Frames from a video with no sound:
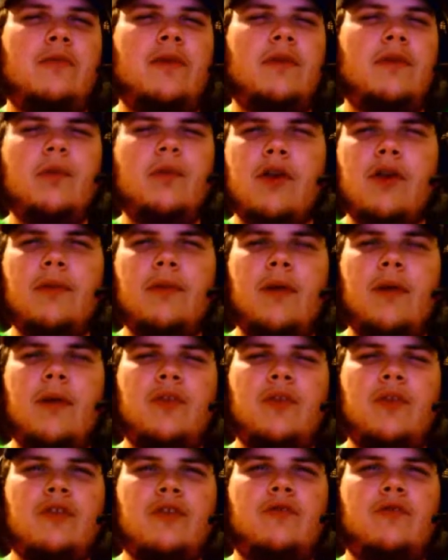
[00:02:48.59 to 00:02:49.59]
but we're going to play with
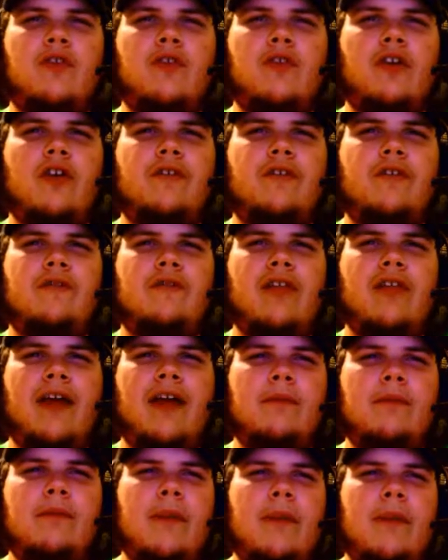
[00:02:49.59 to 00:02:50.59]
this one for
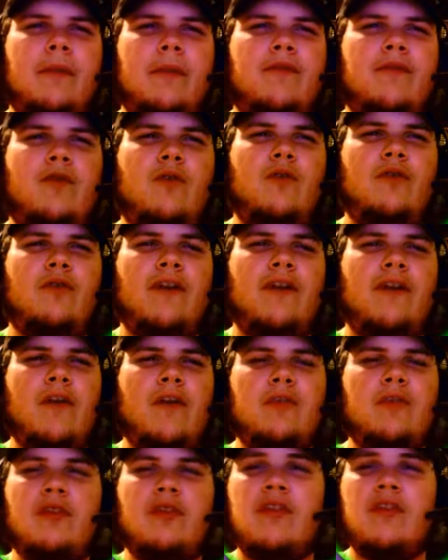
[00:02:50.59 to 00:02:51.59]
like maybe 4 or 5
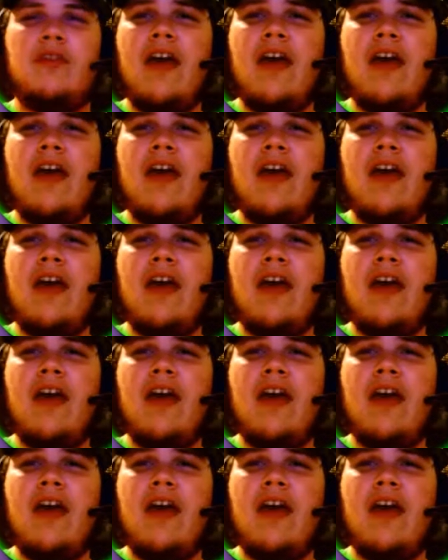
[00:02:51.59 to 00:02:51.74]
episodes.